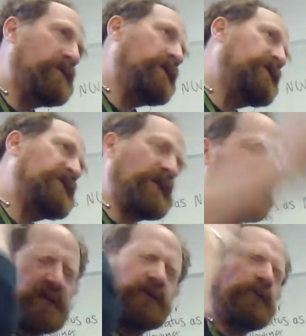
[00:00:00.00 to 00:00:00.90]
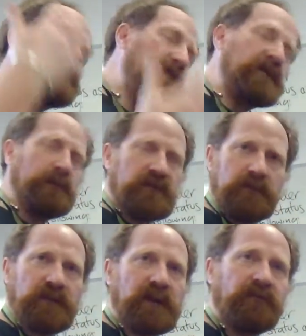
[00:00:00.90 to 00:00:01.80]
there's skyscrapers
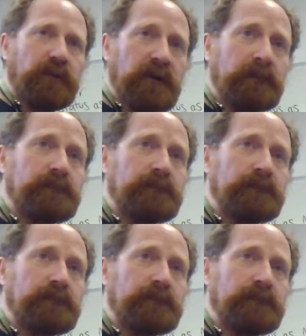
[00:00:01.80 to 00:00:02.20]
absolutely everywhere.